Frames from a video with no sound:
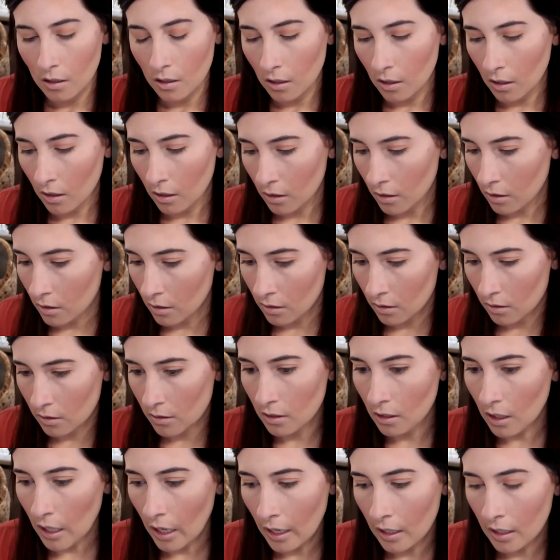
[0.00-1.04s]
And
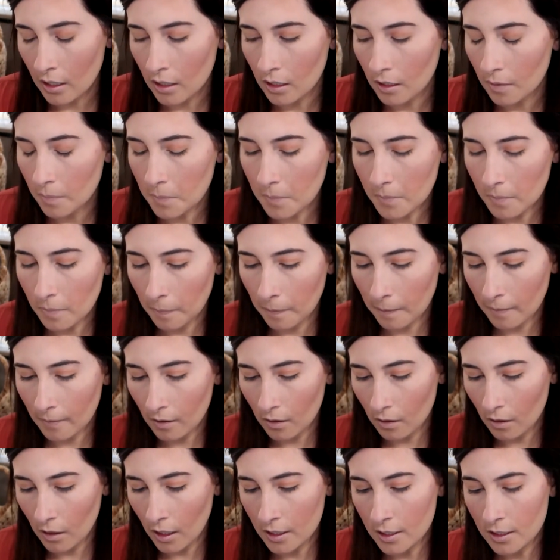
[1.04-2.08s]

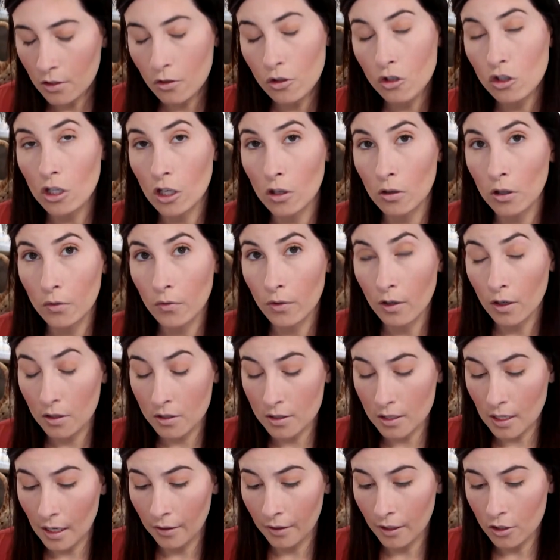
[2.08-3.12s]
I still struggle with false
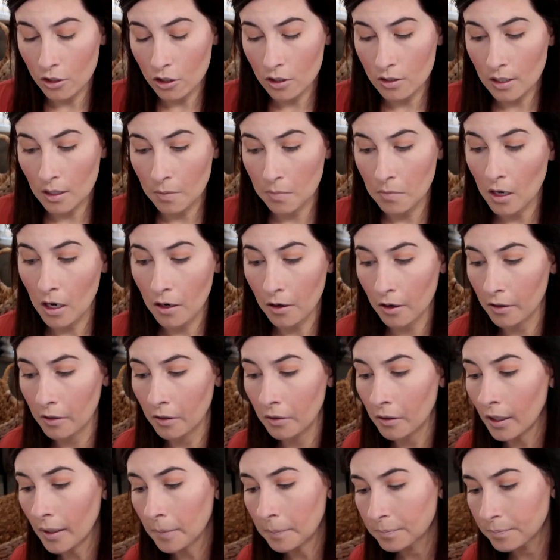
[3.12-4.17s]
eyelashes, I'm not going to
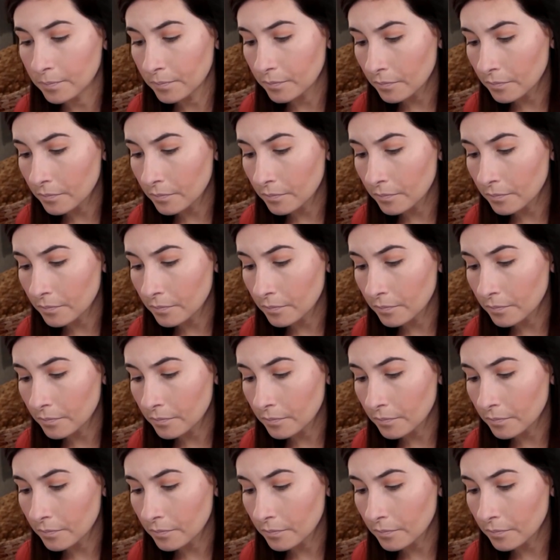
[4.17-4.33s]
lie.